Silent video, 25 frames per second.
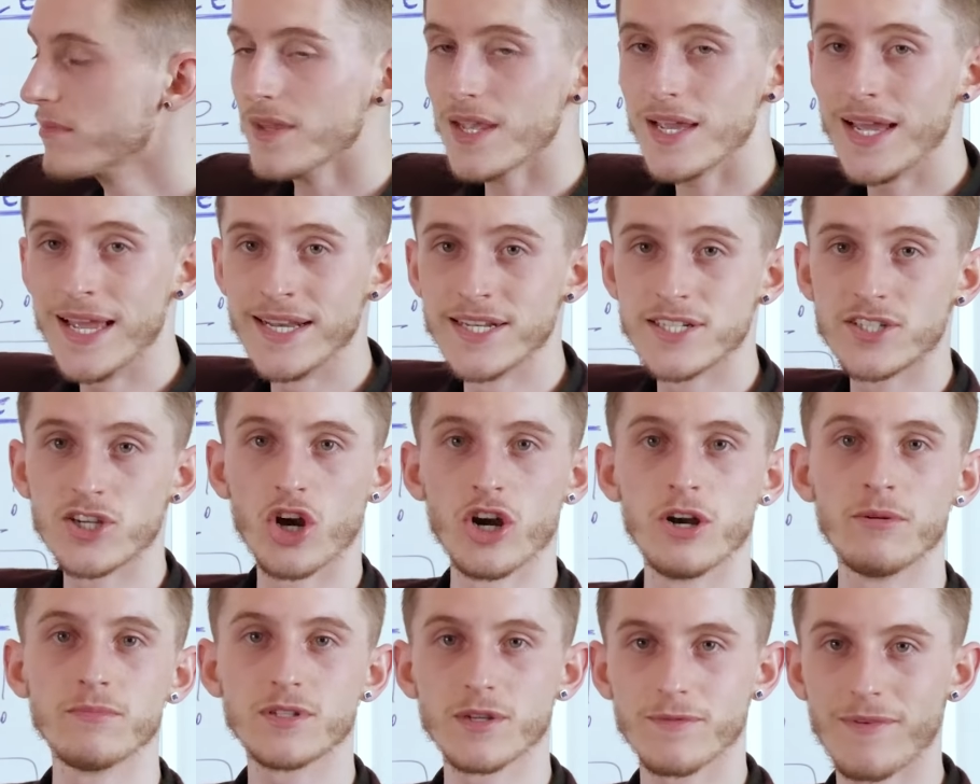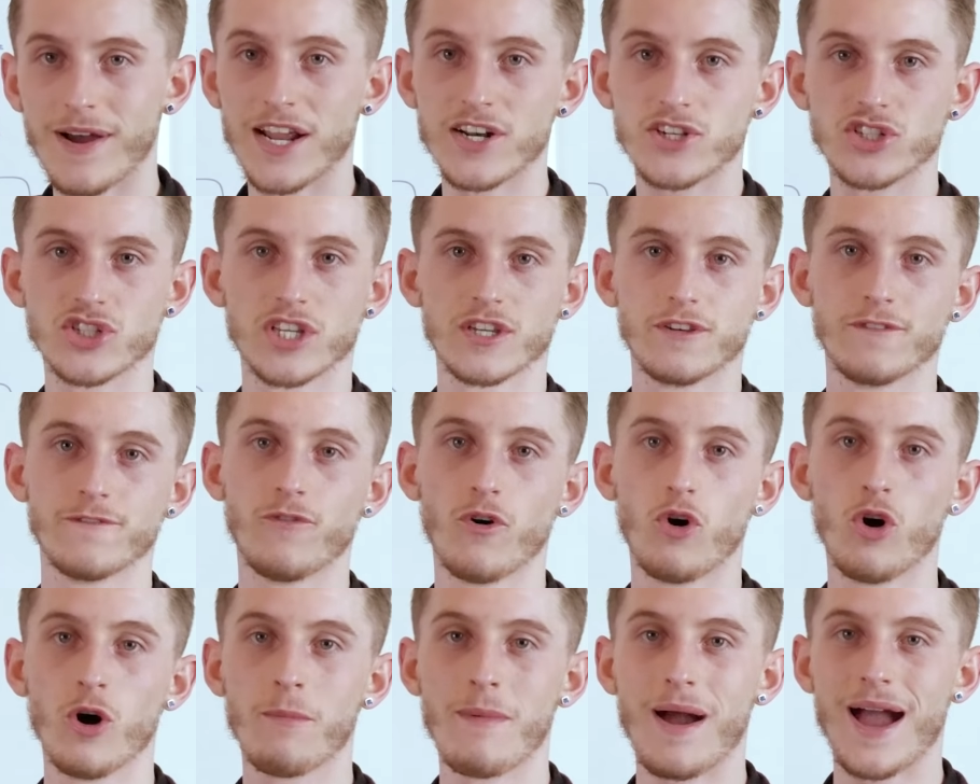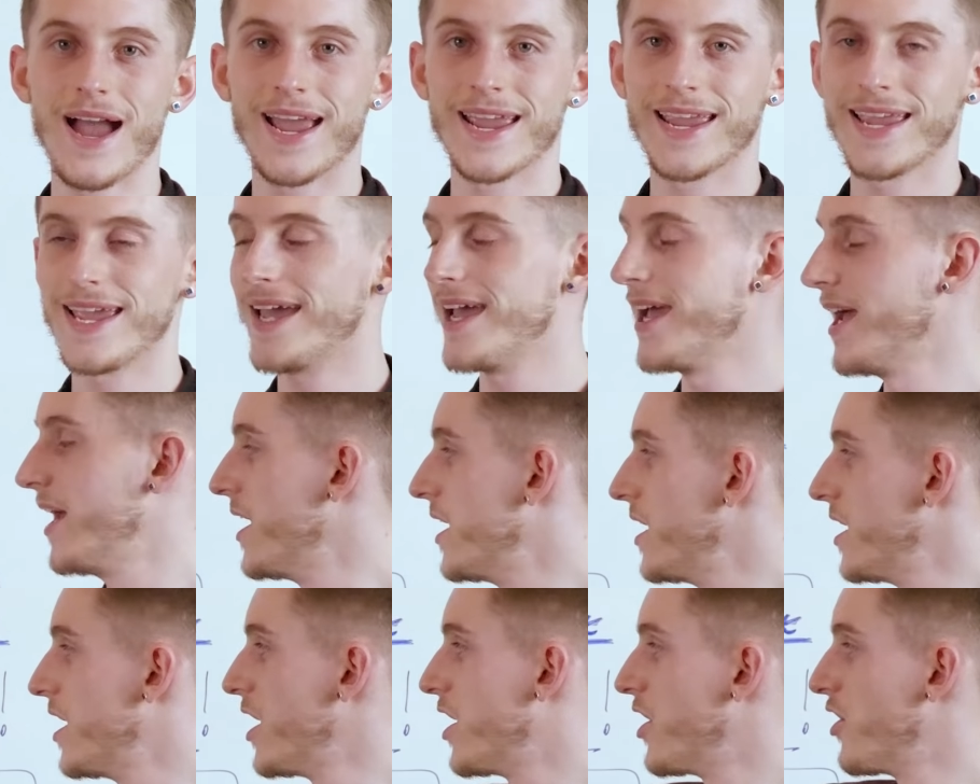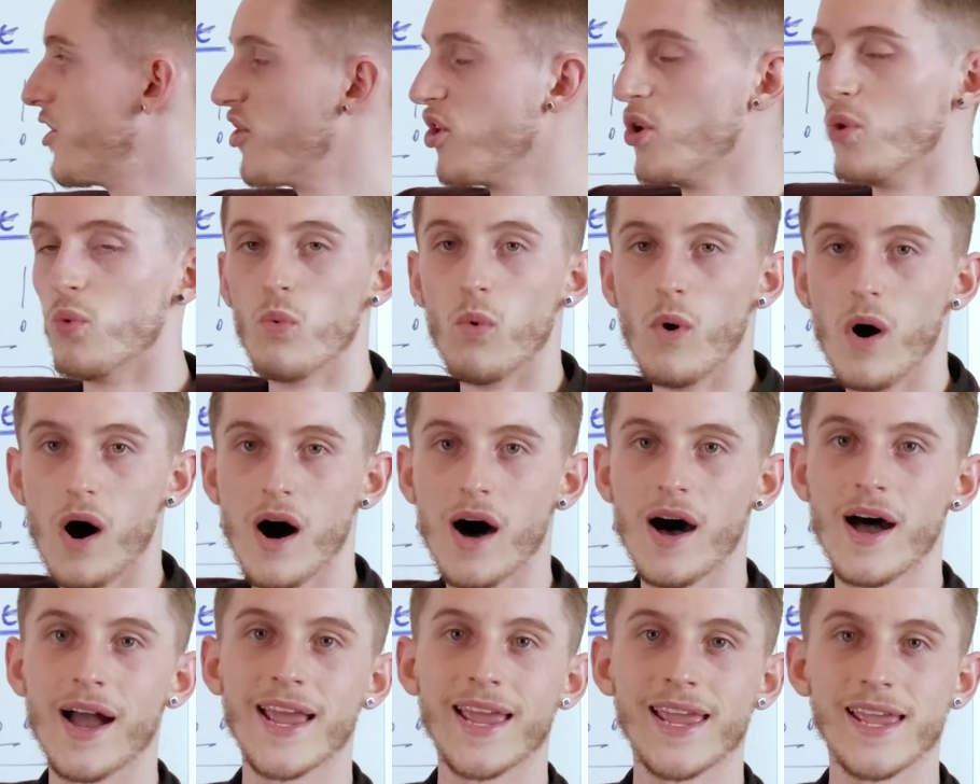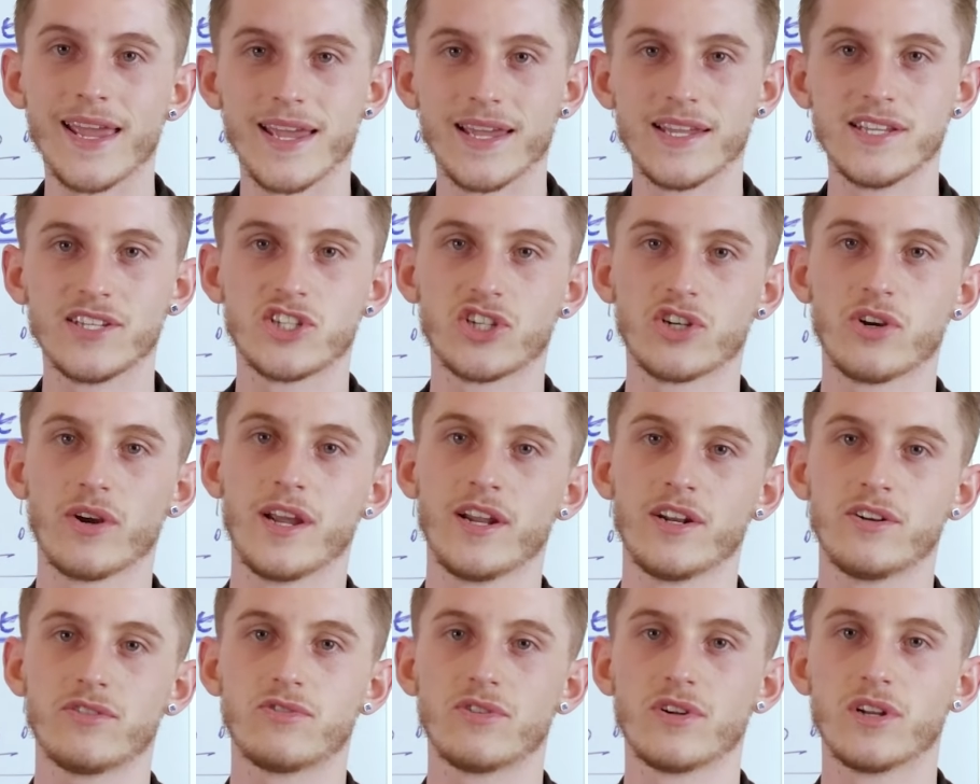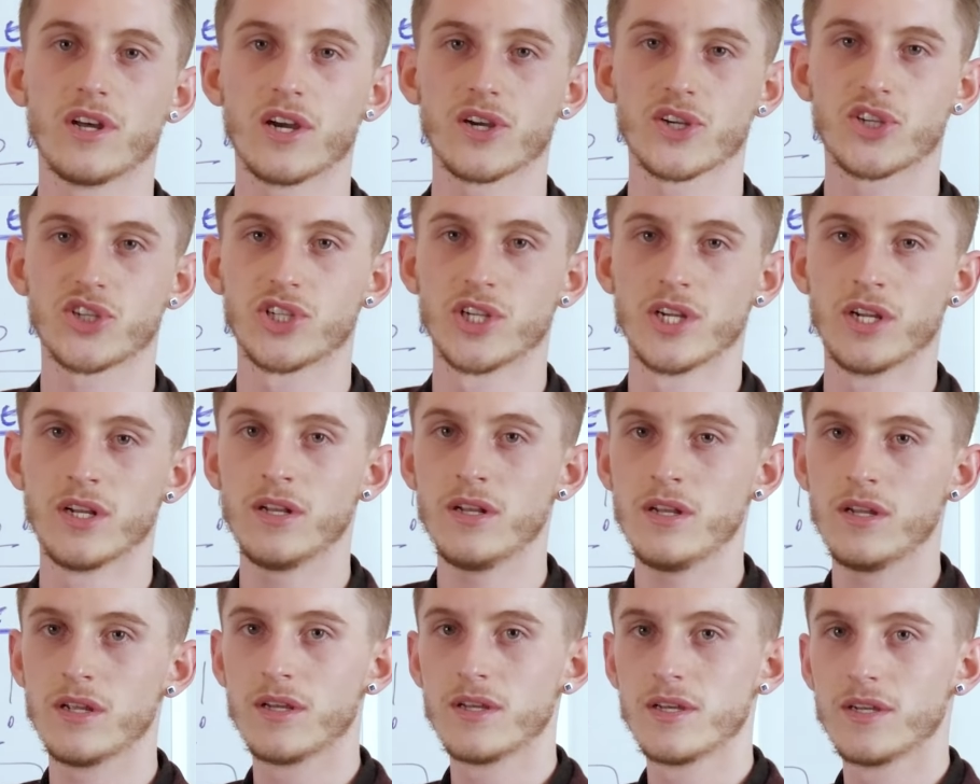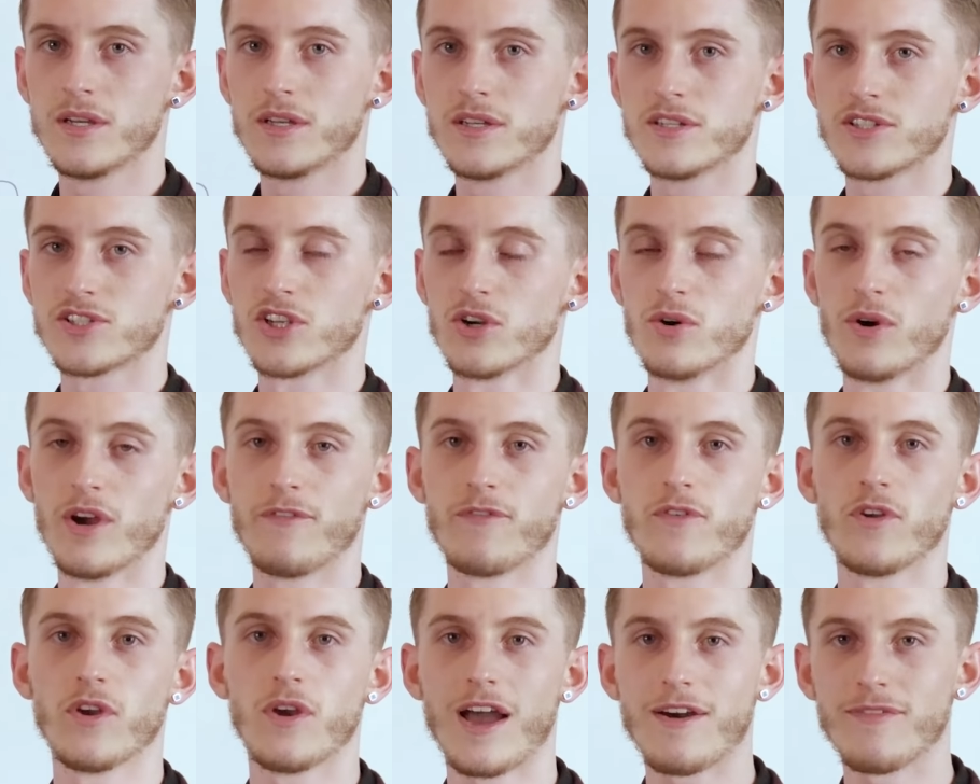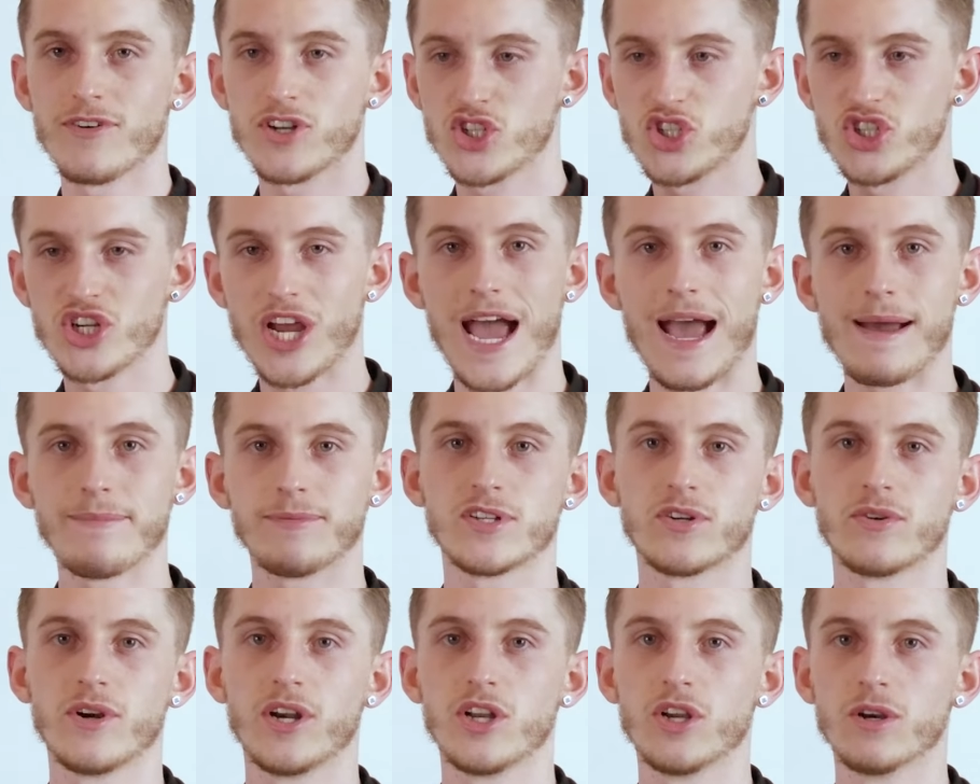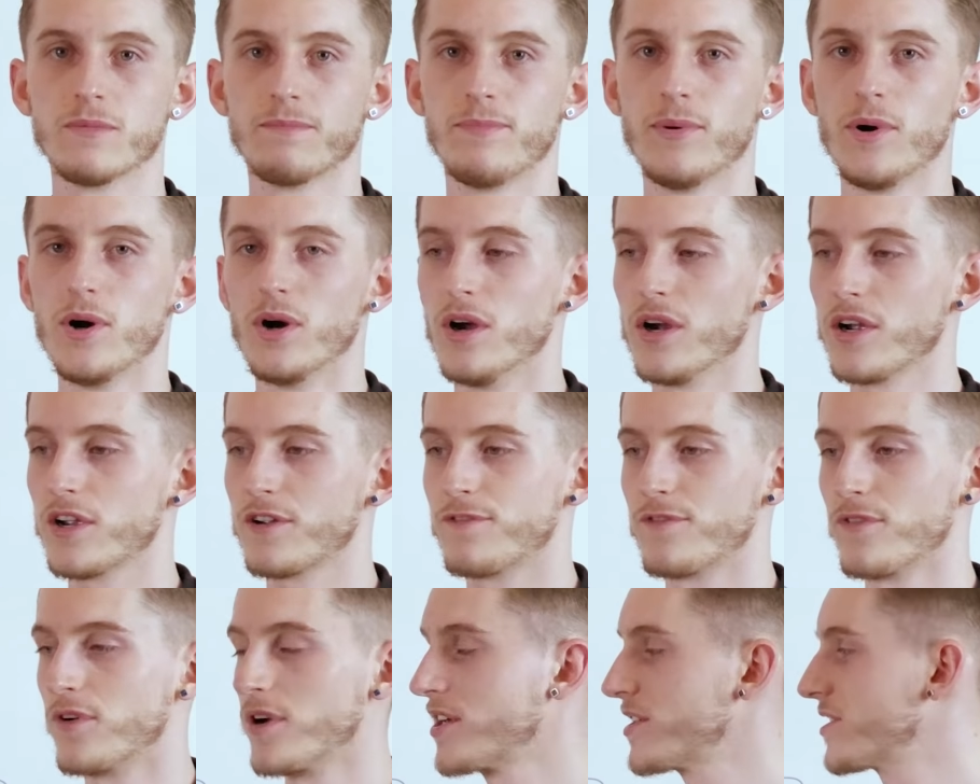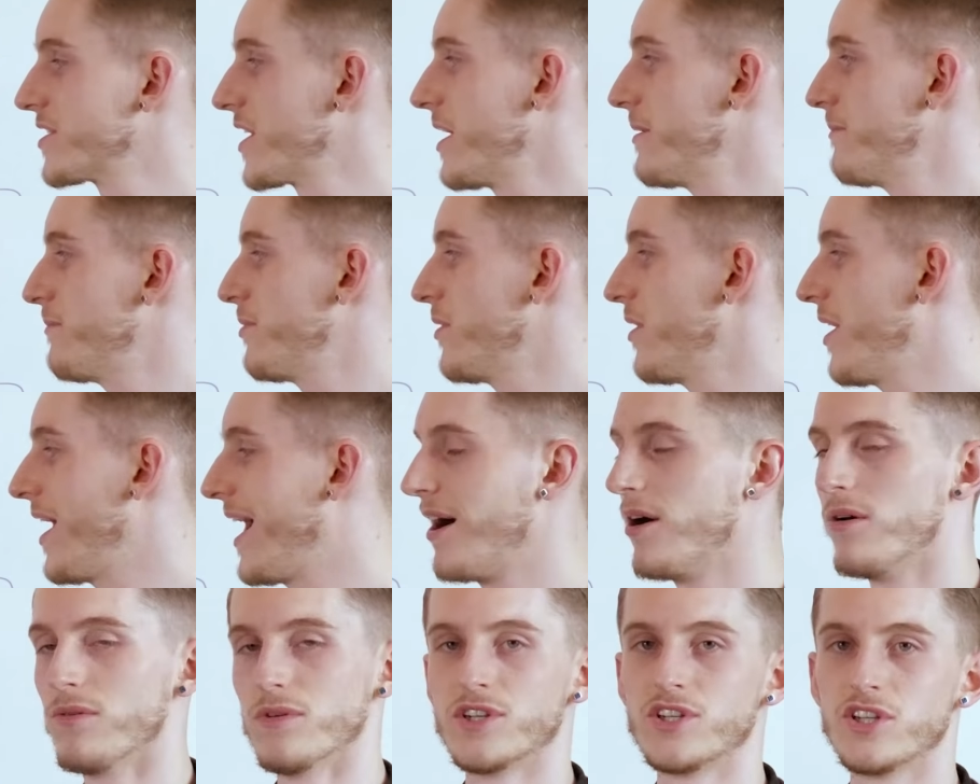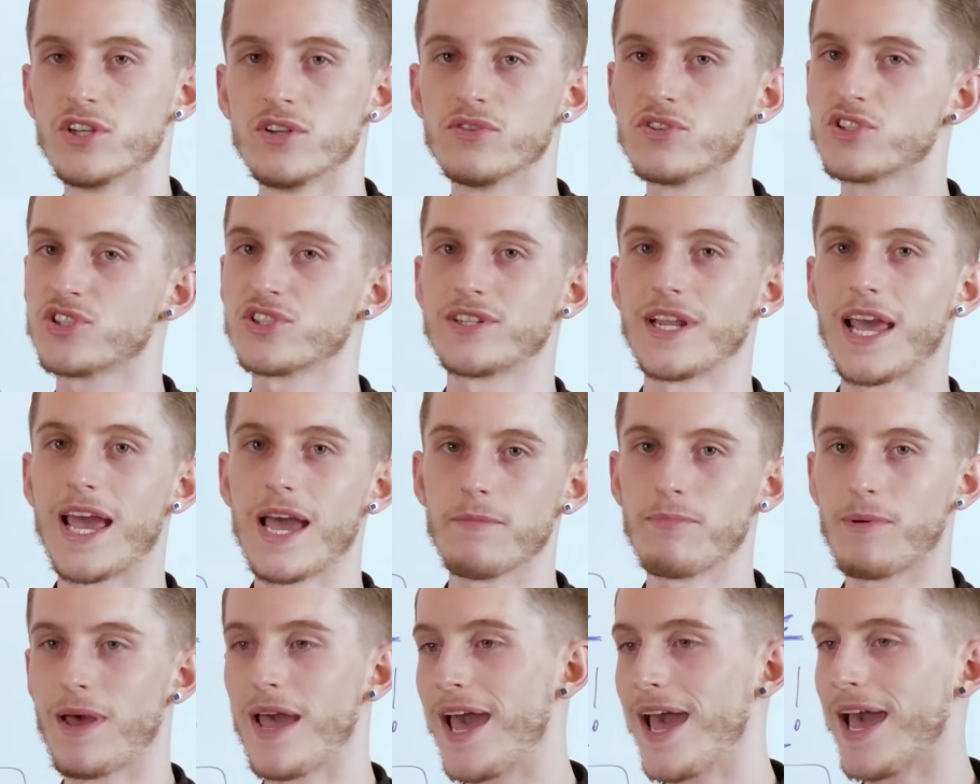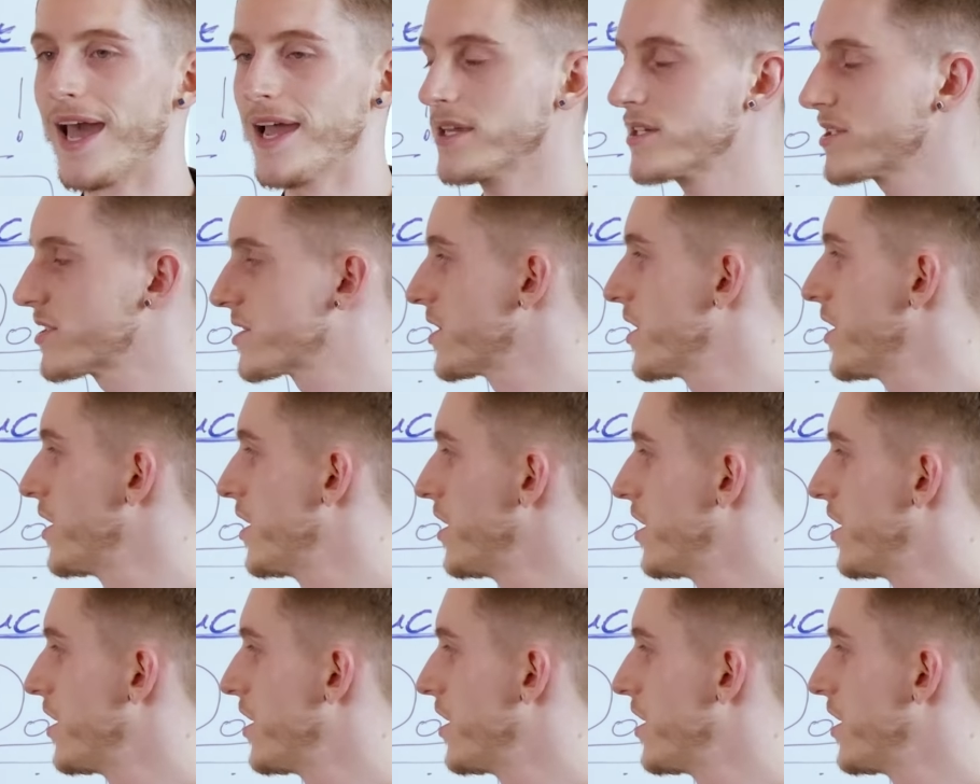in terms of actually formatting it, the why is your introduction. So if you have a chapter in your book, for example, how to do step X,